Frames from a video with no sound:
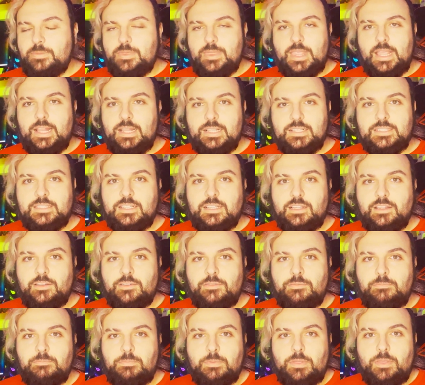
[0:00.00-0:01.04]
then it's gonna
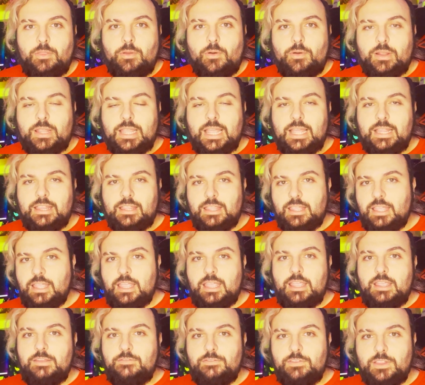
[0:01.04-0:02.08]
not get the
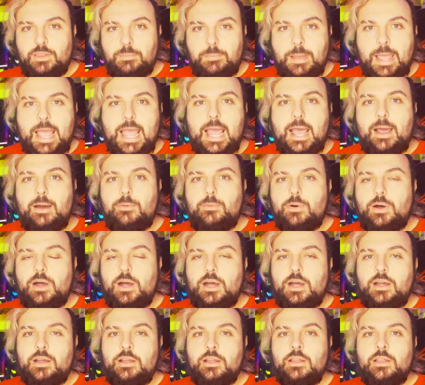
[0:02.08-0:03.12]
either the
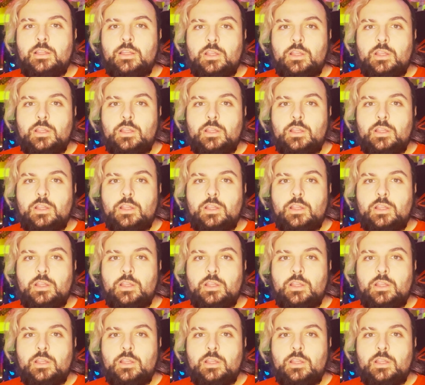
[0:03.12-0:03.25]
power